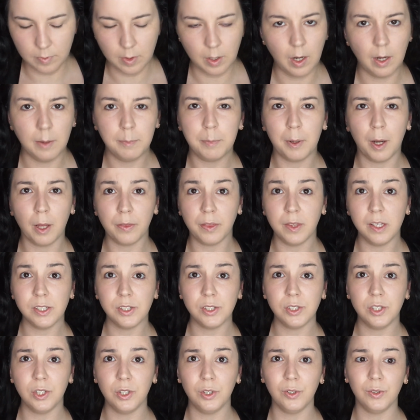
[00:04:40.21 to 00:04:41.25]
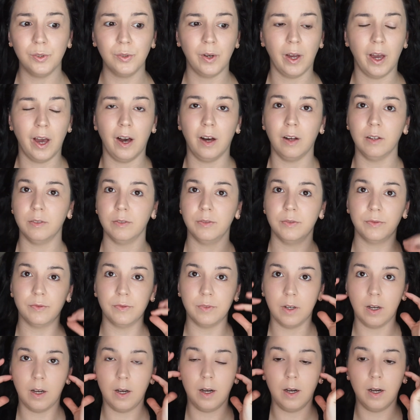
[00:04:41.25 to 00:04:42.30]
I bought this new e.l.f.
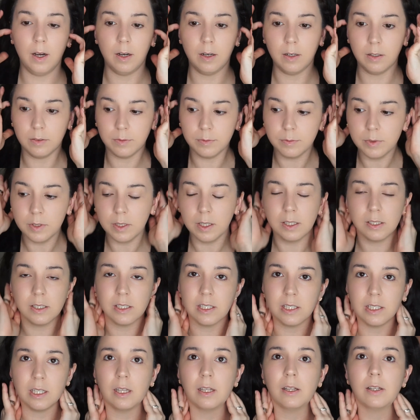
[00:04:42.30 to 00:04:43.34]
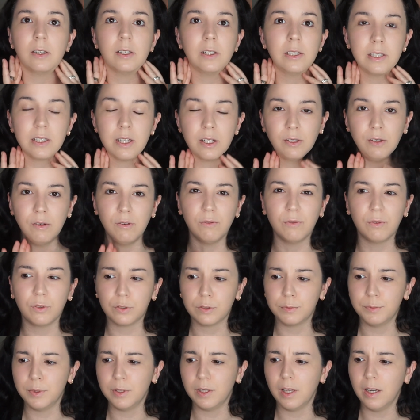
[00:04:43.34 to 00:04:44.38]
Concealer. It's a new
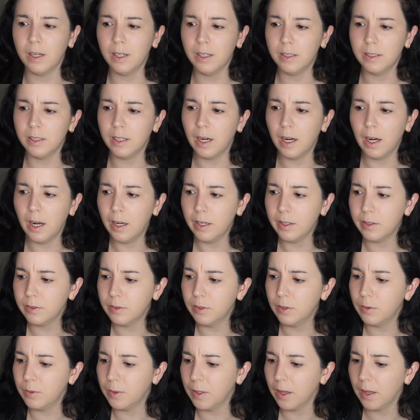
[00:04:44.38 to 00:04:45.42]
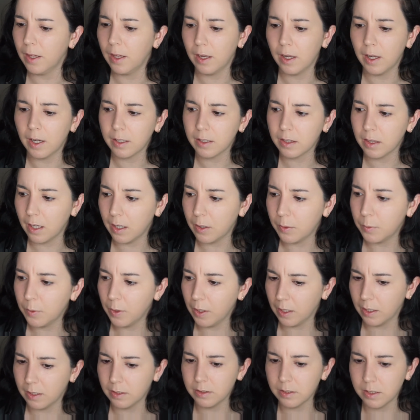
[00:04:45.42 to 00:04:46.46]
formula, and I don't know where the heck that
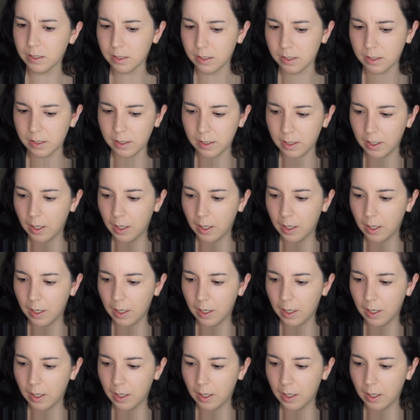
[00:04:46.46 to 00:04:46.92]
went.